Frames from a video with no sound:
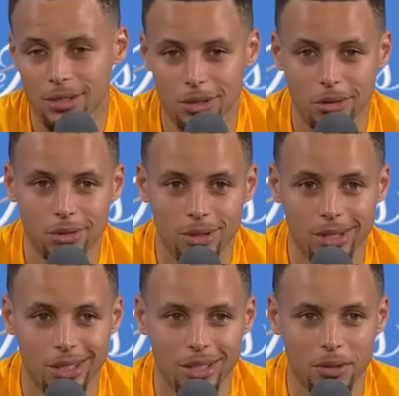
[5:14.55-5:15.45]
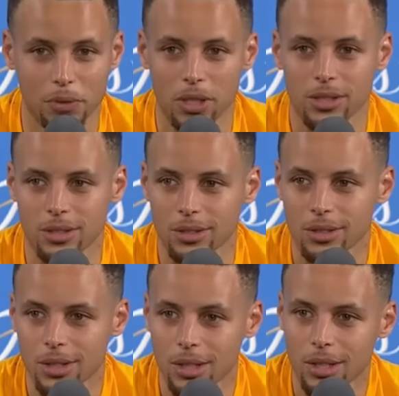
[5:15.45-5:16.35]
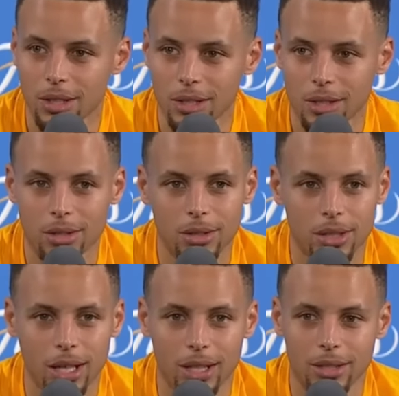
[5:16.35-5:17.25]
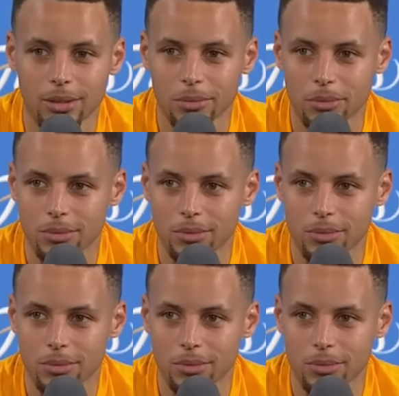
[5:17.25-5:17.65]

So it, it's fun to to kind of